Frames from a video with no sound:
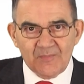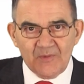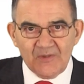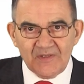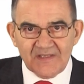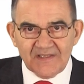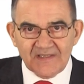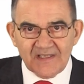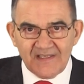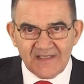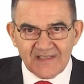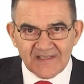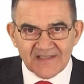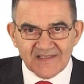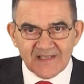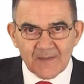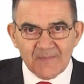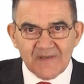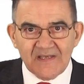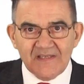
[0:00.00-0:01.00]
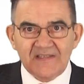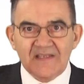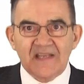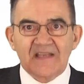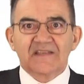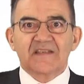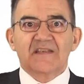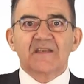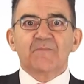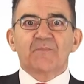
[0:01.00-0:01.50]
political instability
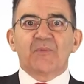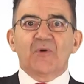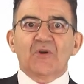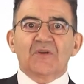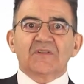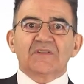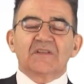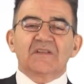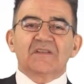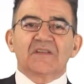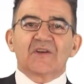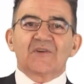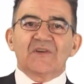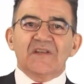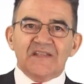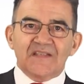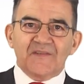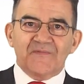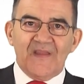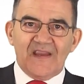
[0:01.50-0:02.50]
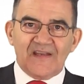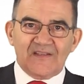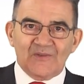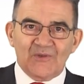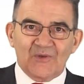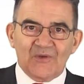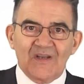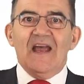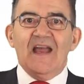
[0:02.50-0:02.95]
as an important risk factor.